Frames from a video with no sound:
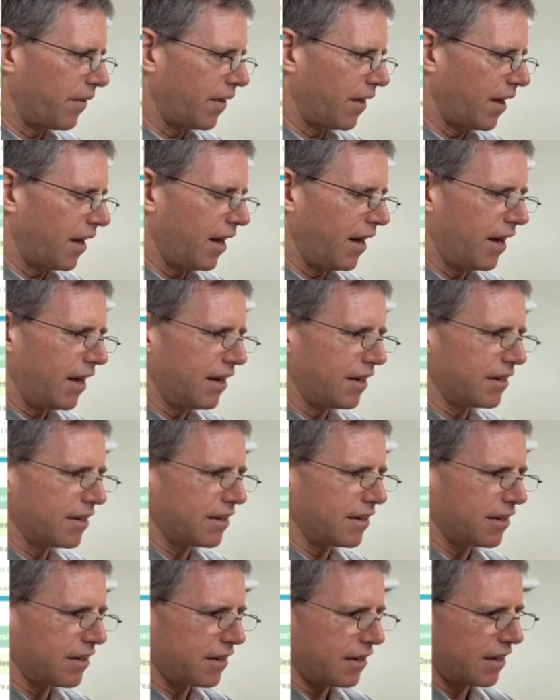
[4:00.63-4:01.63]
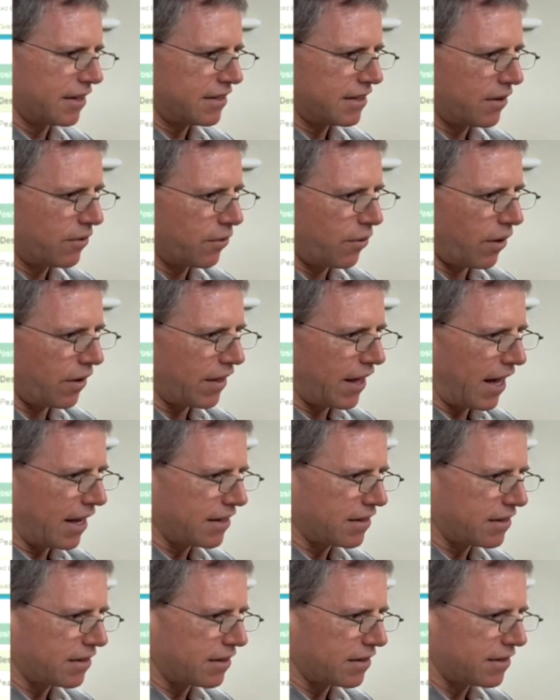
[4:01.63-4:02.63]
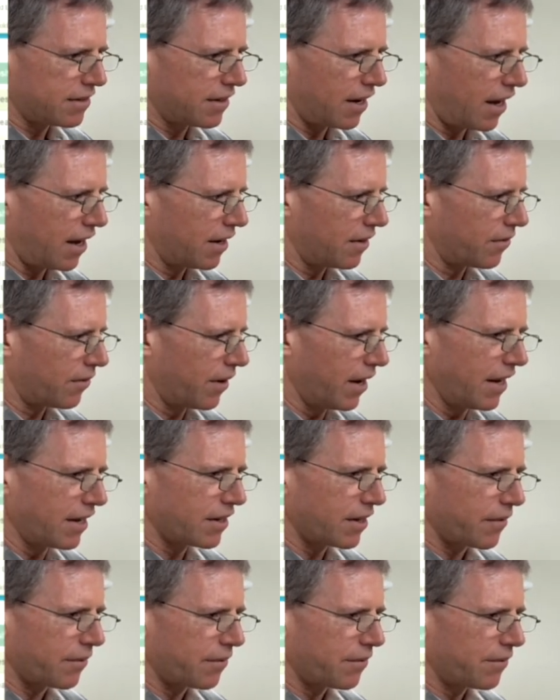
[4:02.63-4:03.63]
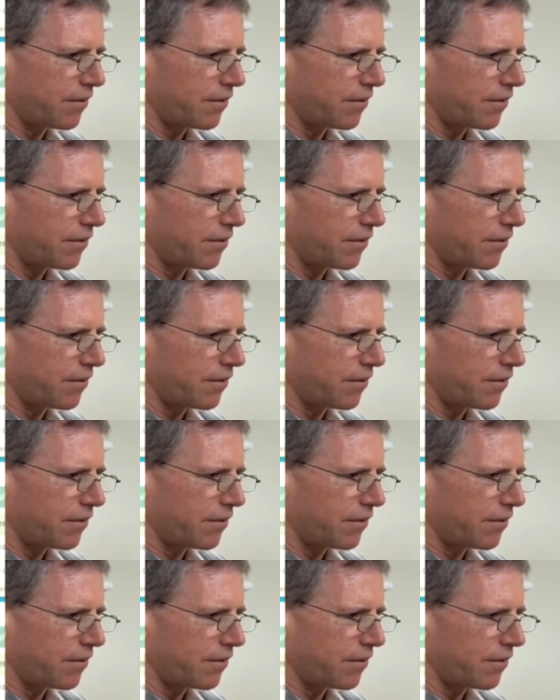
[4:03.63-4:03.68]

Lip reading: And they said, well, that's not random.